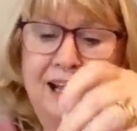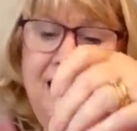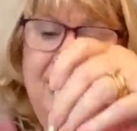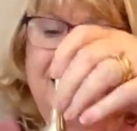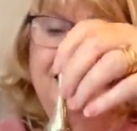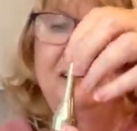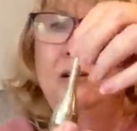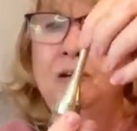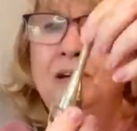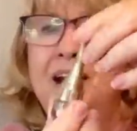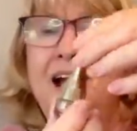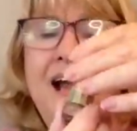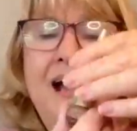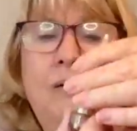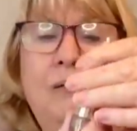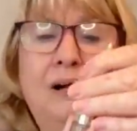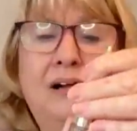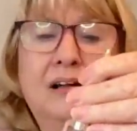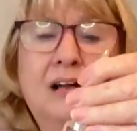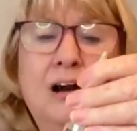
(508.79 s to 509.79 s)
I don't know
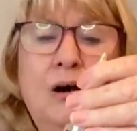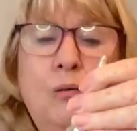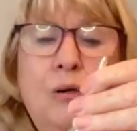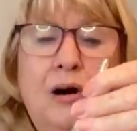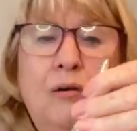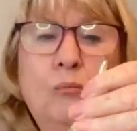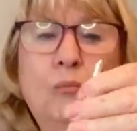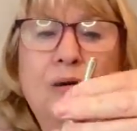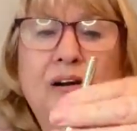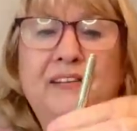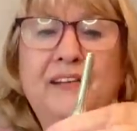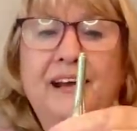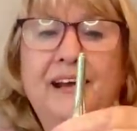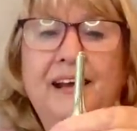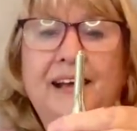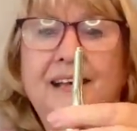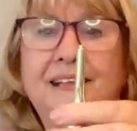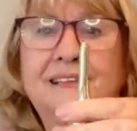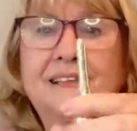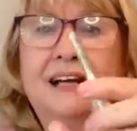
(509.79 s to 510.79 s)
how I'll go on with
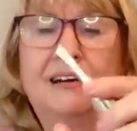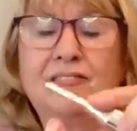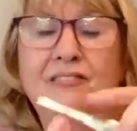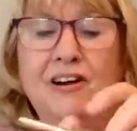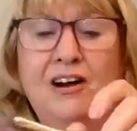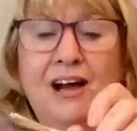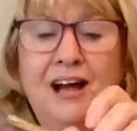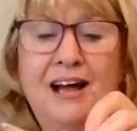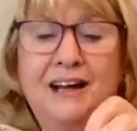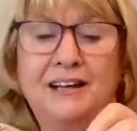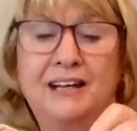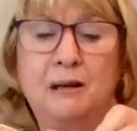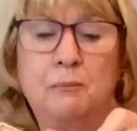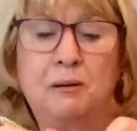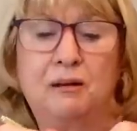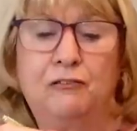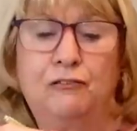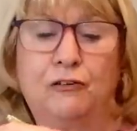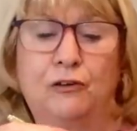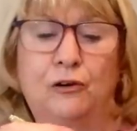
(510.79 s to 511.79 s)
it. I've not had it
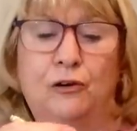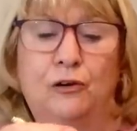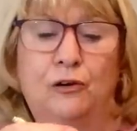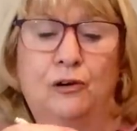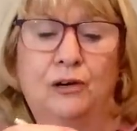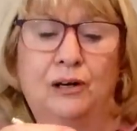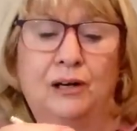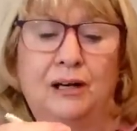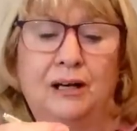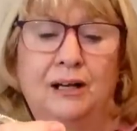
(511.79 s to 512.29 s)
before.